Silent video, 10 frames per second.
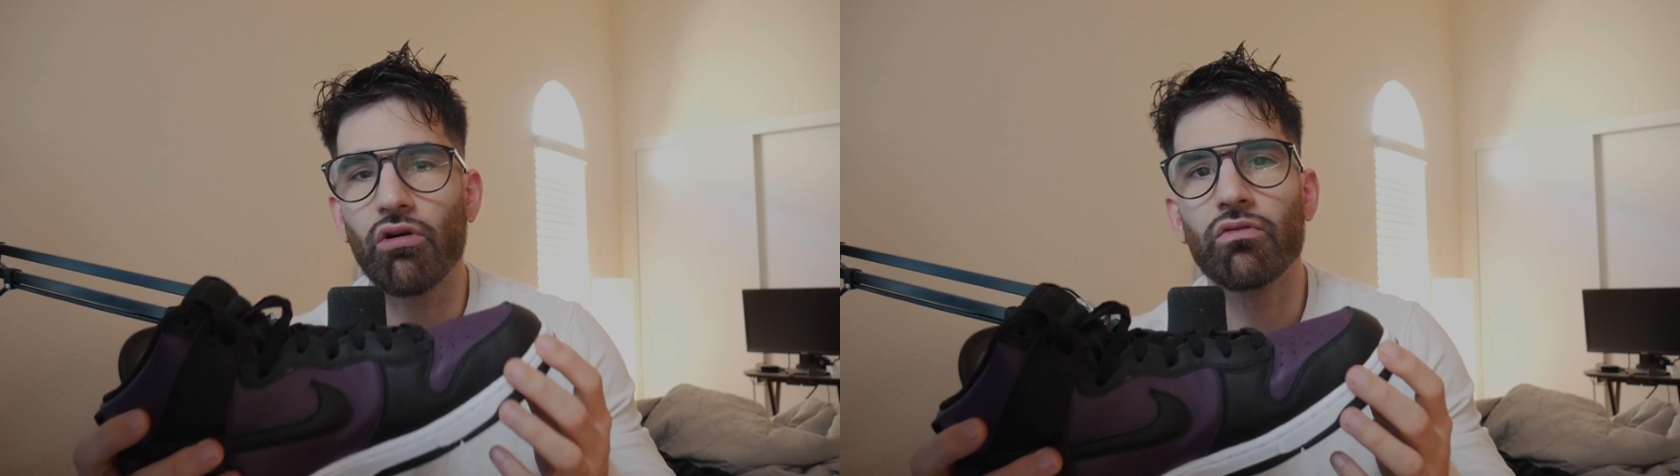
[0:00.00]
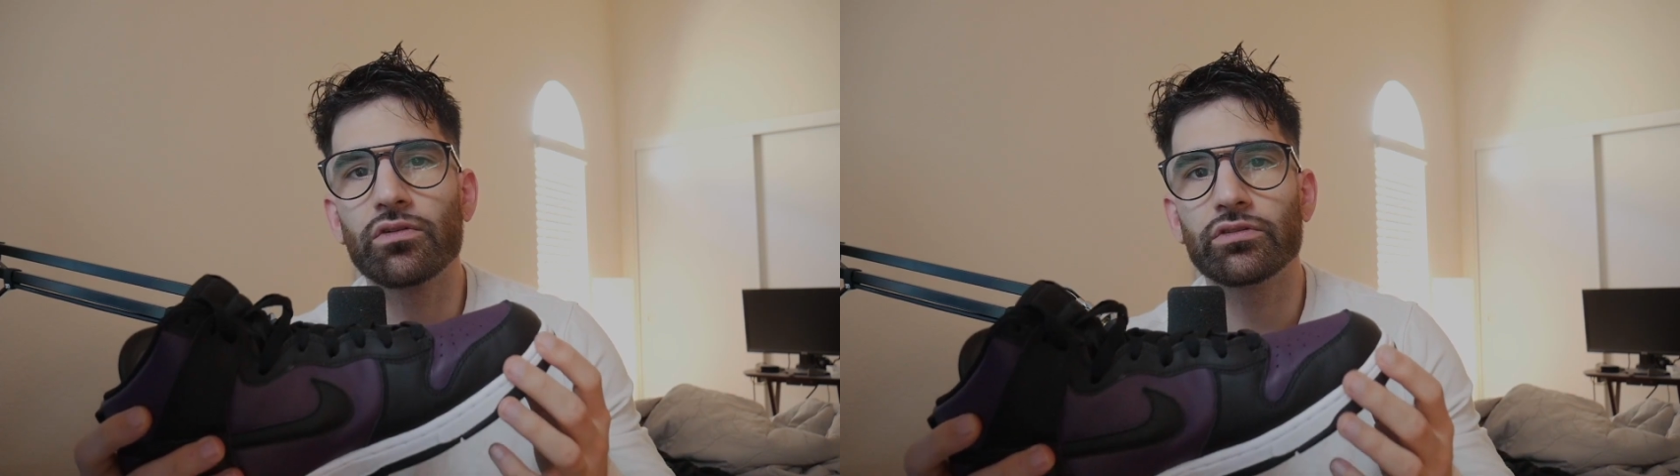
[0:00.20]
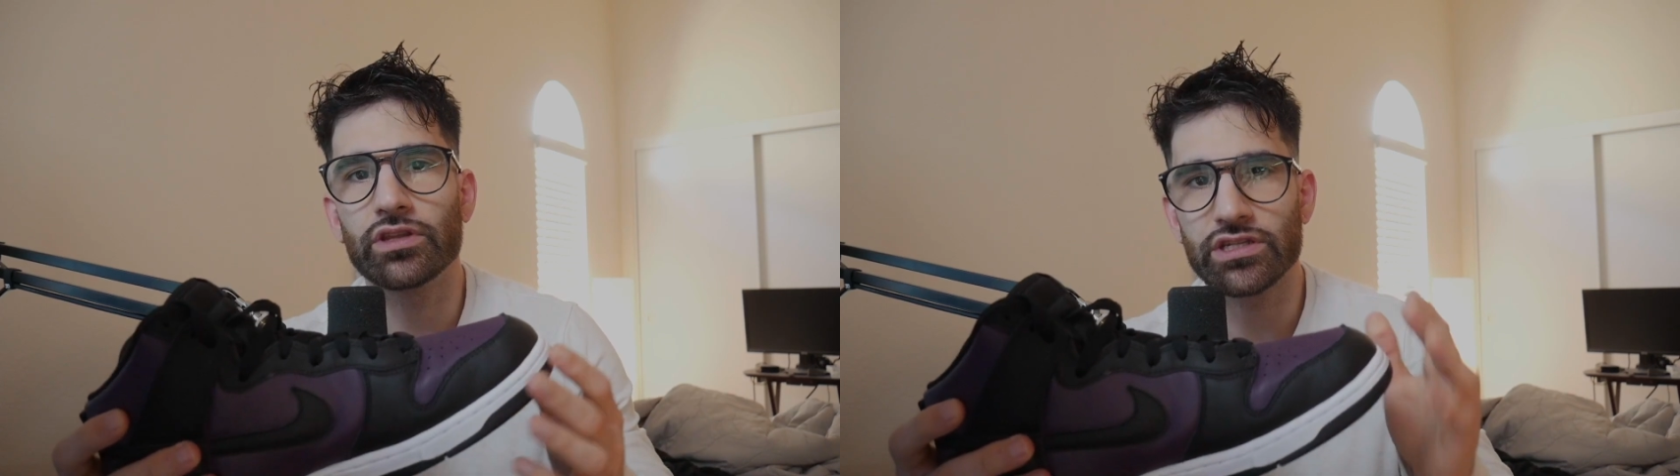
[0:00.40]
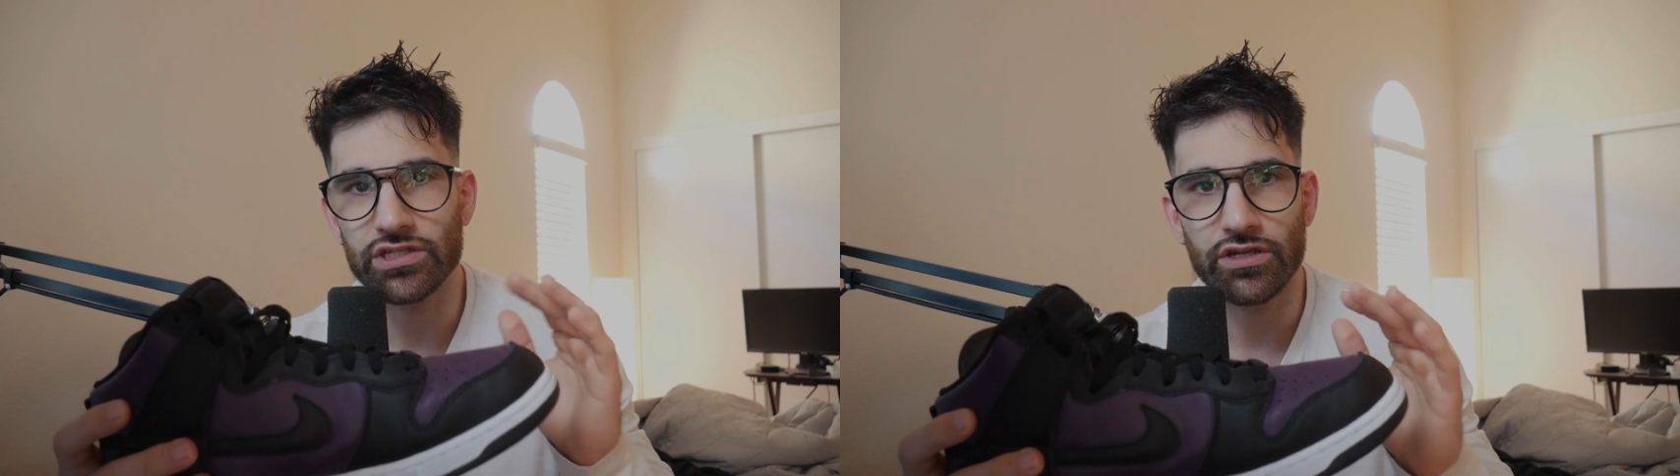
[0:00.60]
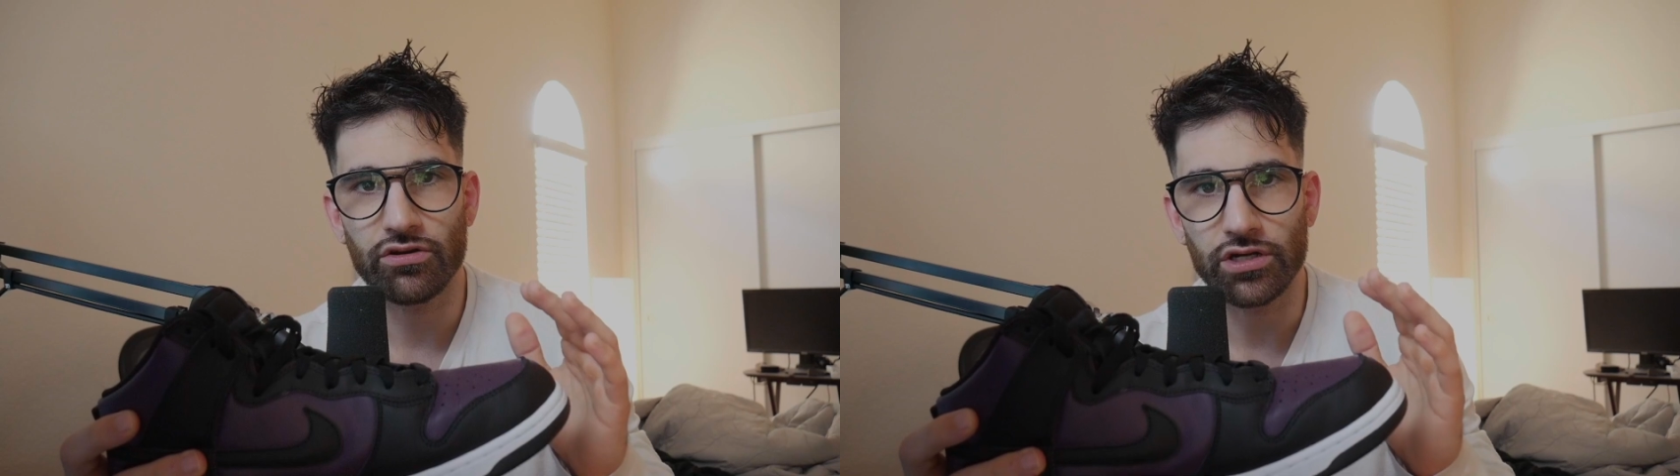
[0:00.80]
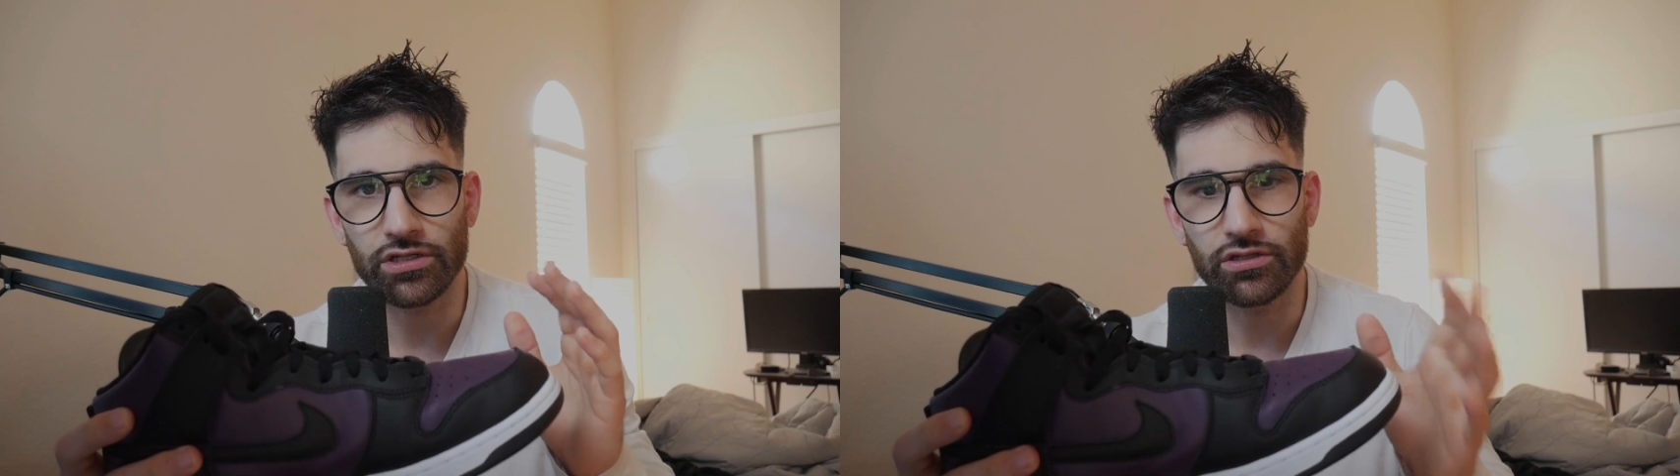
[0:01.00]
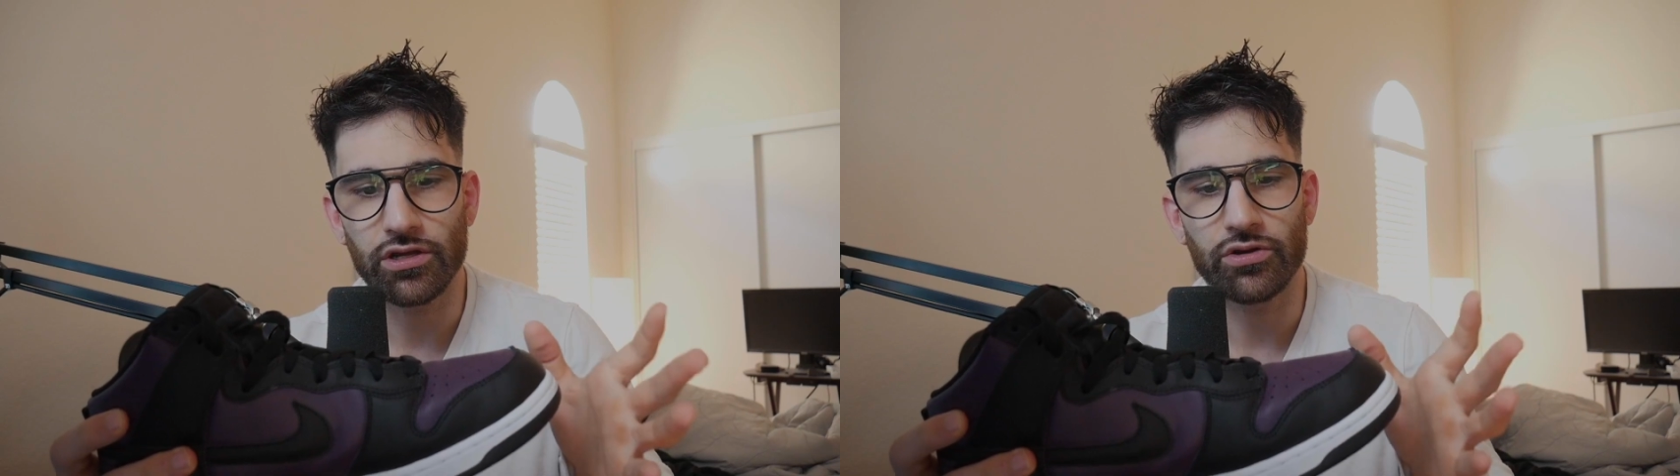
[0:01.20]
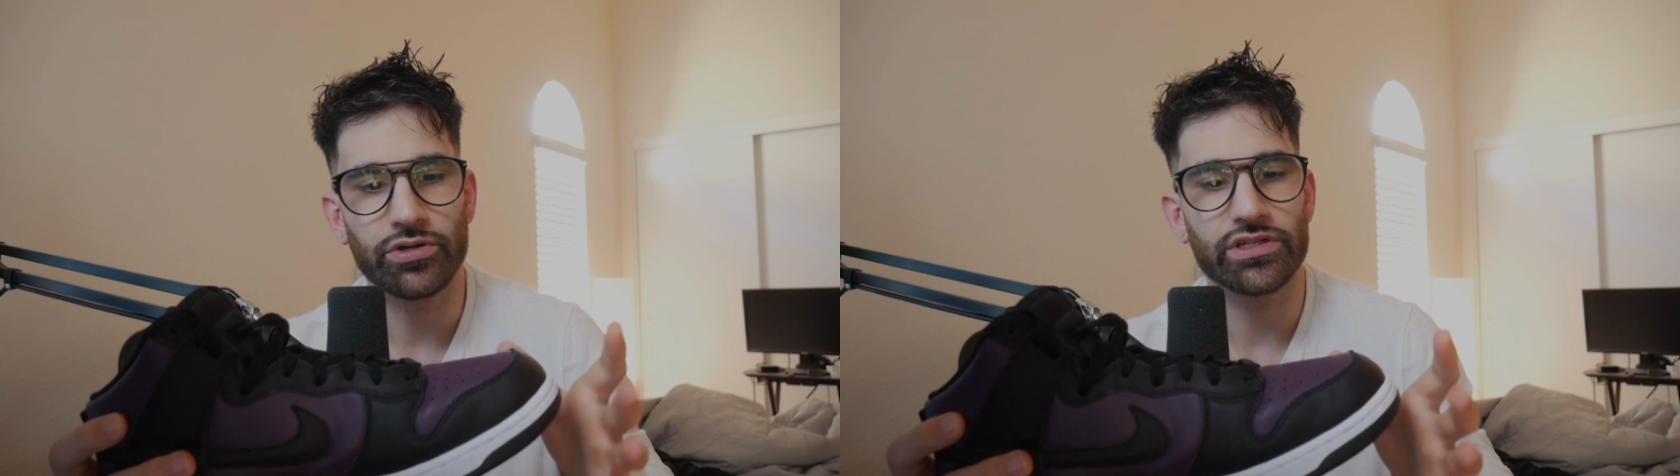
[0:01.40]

over this year alone,